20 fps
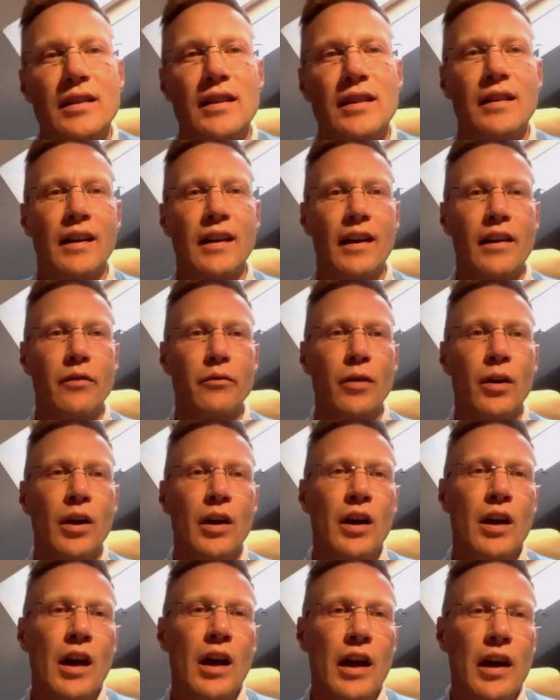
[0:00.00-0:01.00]
in a kind of
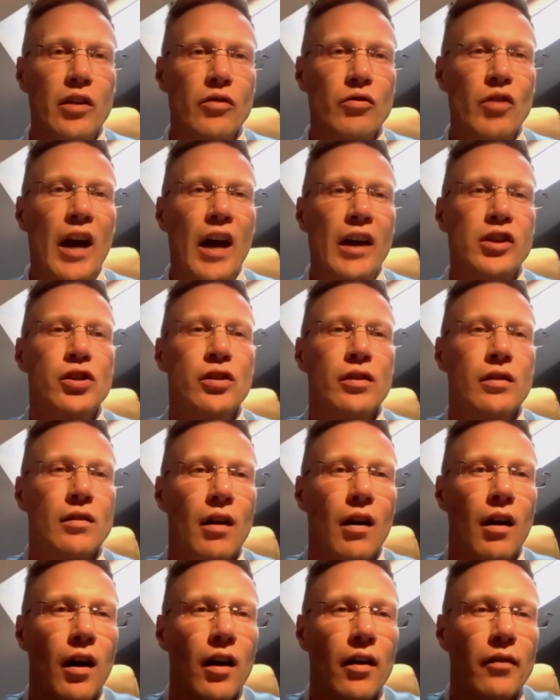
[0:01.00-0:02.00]
erection
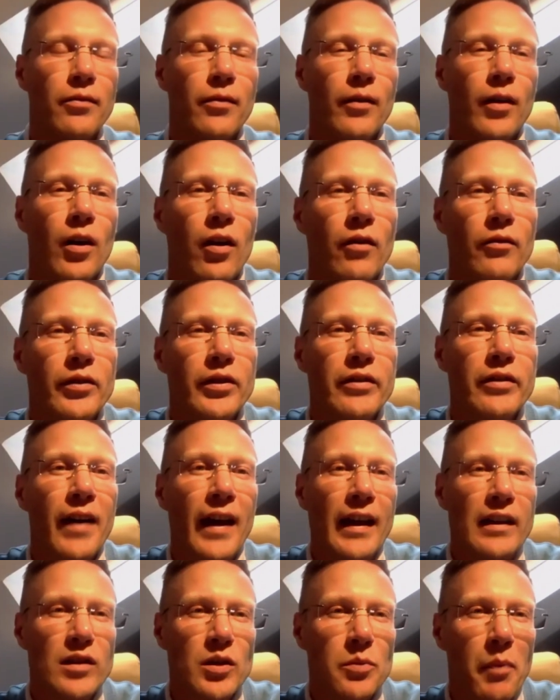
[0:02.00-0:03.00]
of a
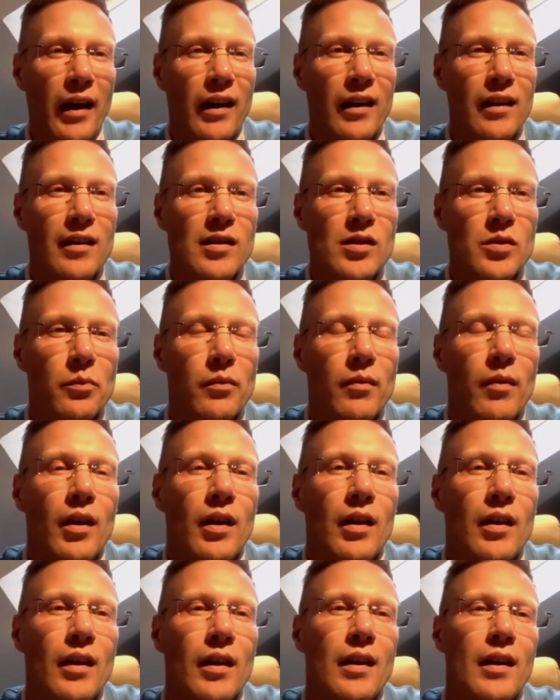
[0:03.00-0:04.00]
defense mechanism
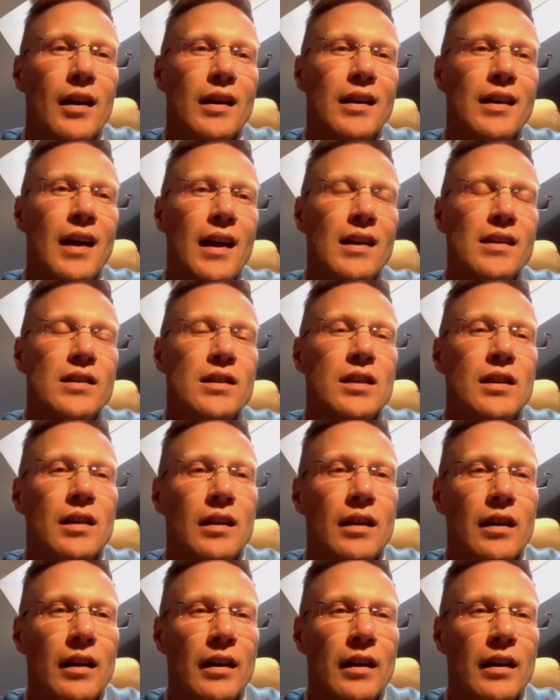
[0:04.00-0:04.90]
against